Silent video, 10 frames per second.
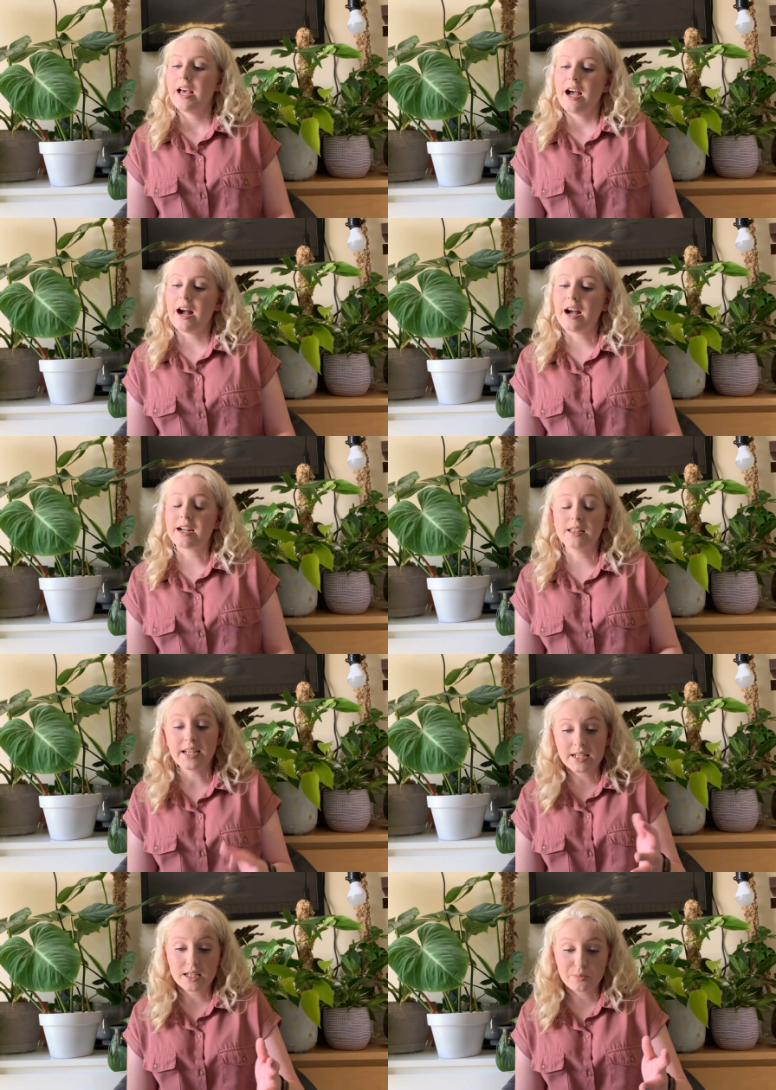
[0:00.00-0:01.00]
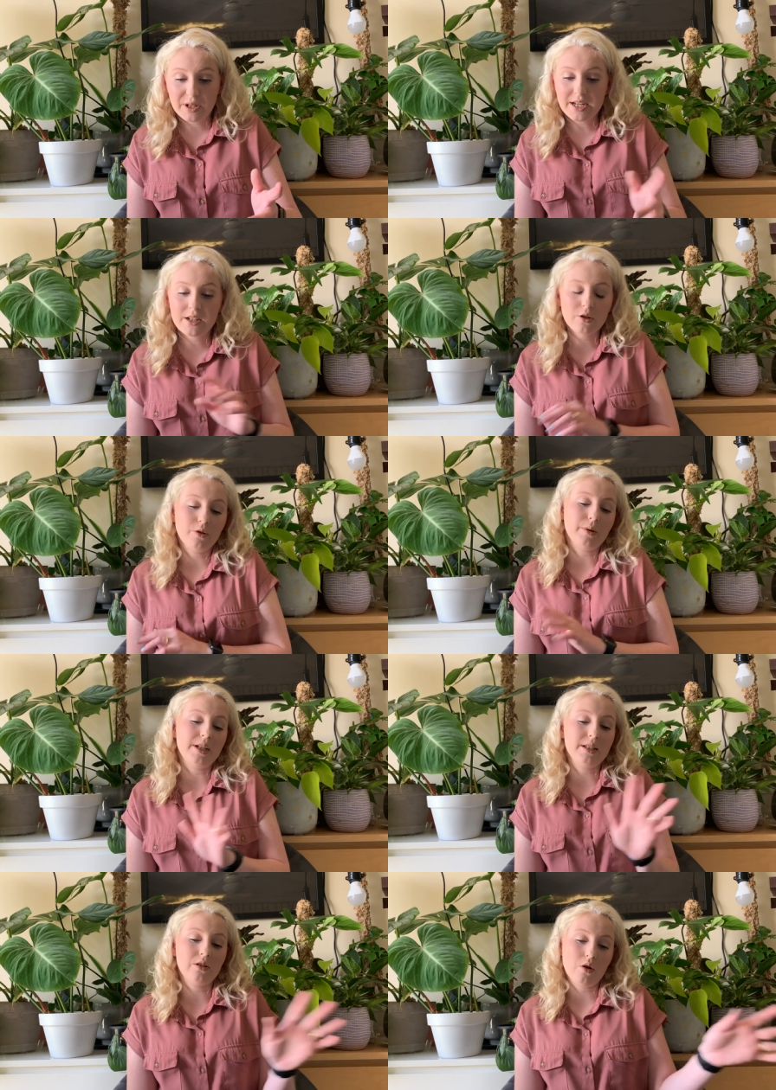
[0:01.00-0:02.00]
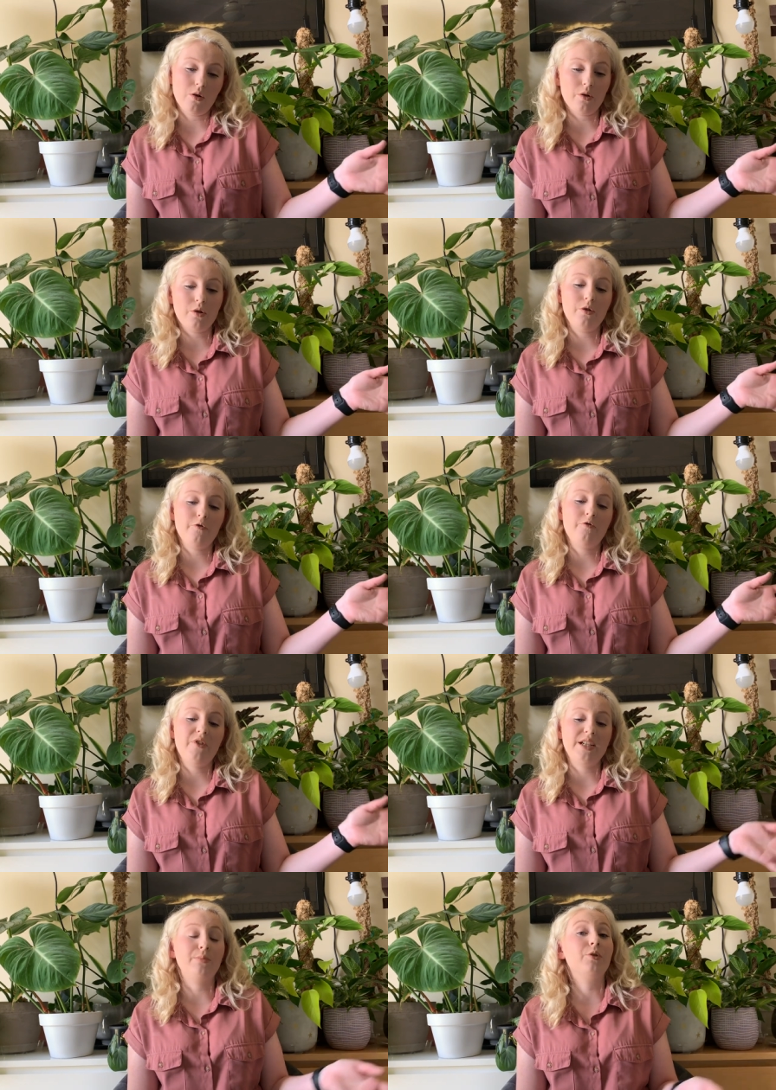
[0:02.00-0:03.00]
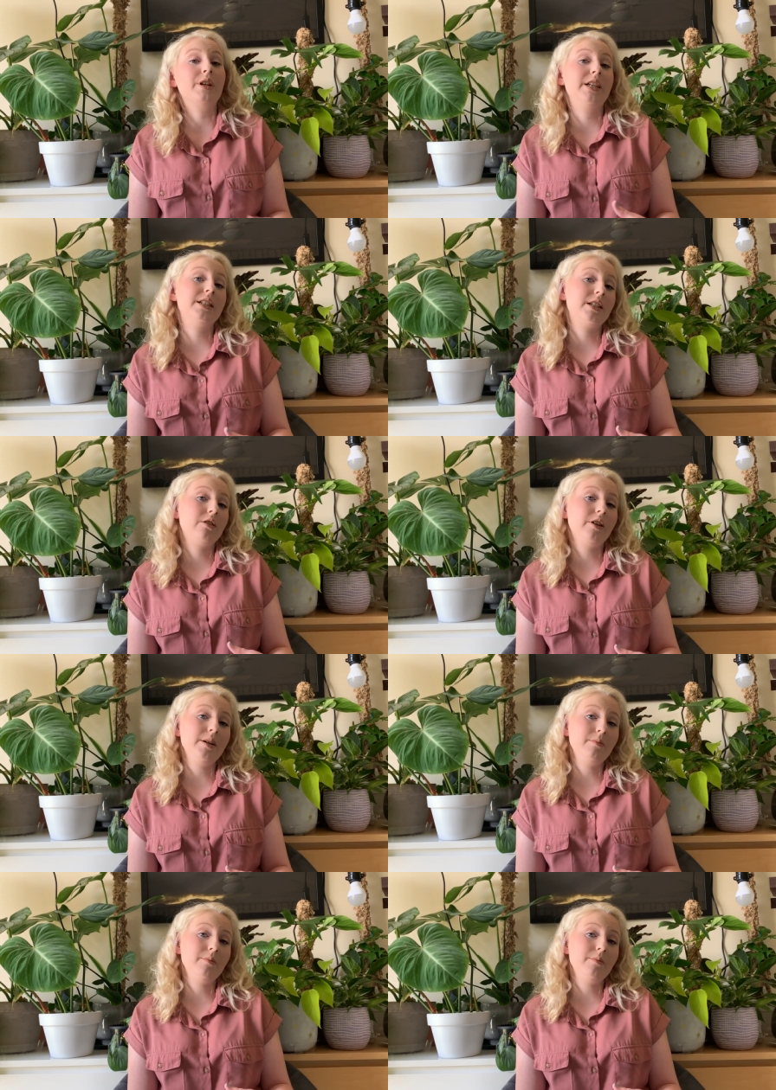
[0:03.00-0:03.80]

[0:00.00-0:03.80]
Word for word: a uh, Collector's Plant, who is on Facebook and Instagram.